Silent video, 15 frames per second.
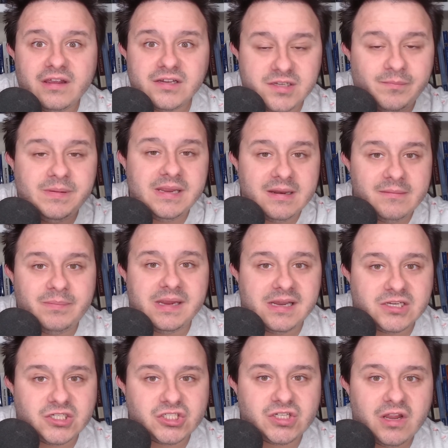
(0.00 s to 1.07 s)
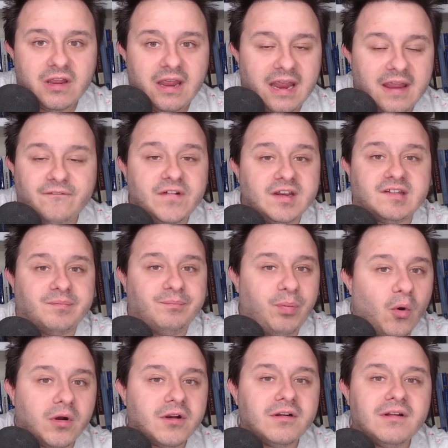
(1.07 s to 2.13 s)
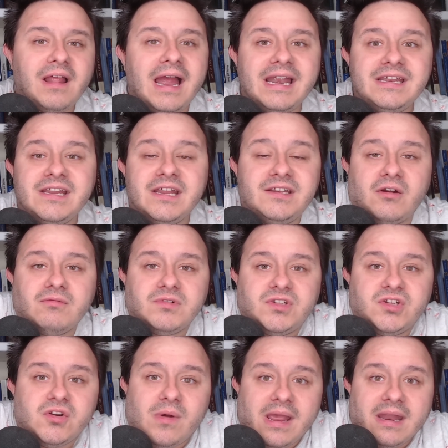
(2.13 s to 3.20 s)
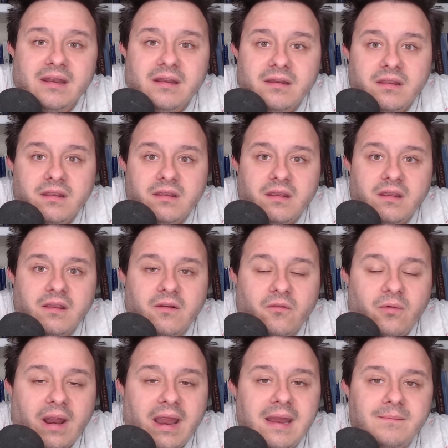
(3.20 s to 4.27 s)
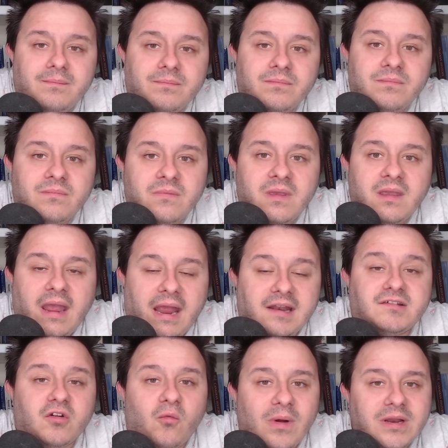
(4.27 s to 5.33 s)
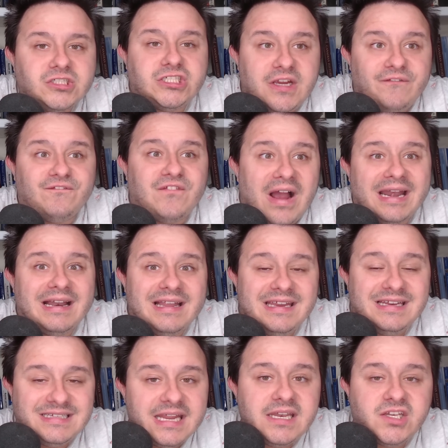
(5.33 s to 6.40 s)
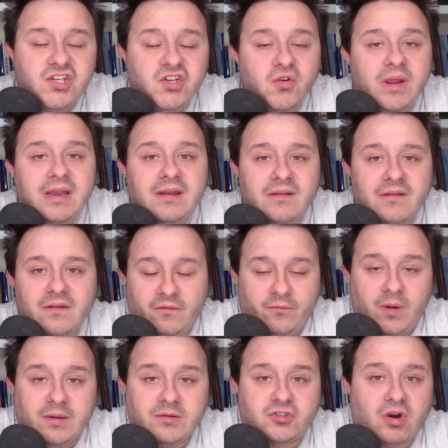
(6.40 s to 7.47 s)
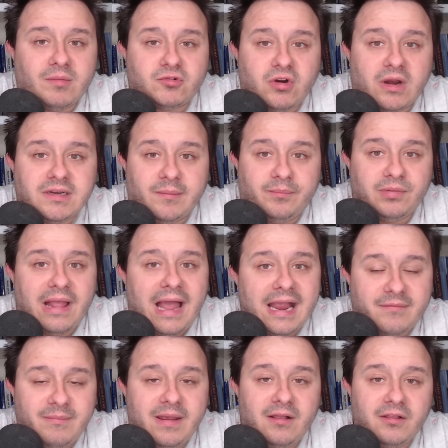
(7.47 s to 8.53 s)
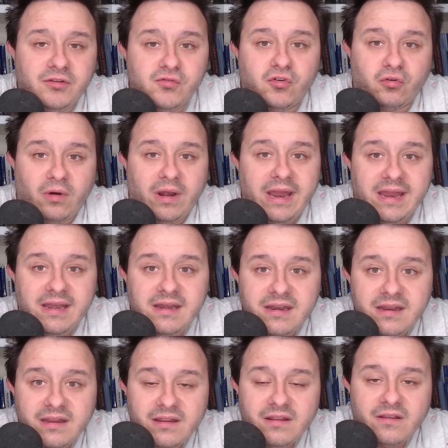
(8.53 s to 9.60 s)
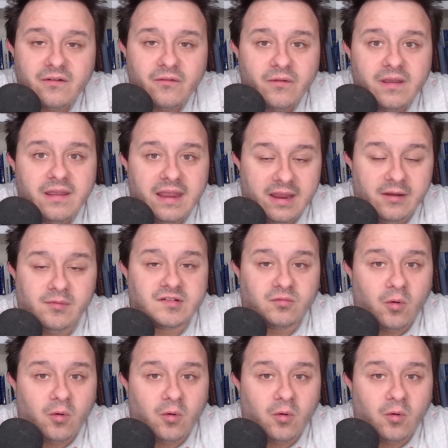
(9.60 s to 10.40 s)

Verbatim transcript: to be impeached. If it's borderline, you don't do it, right? And so when she finally did do it, when Trump tried to blackmail Ukraine, it was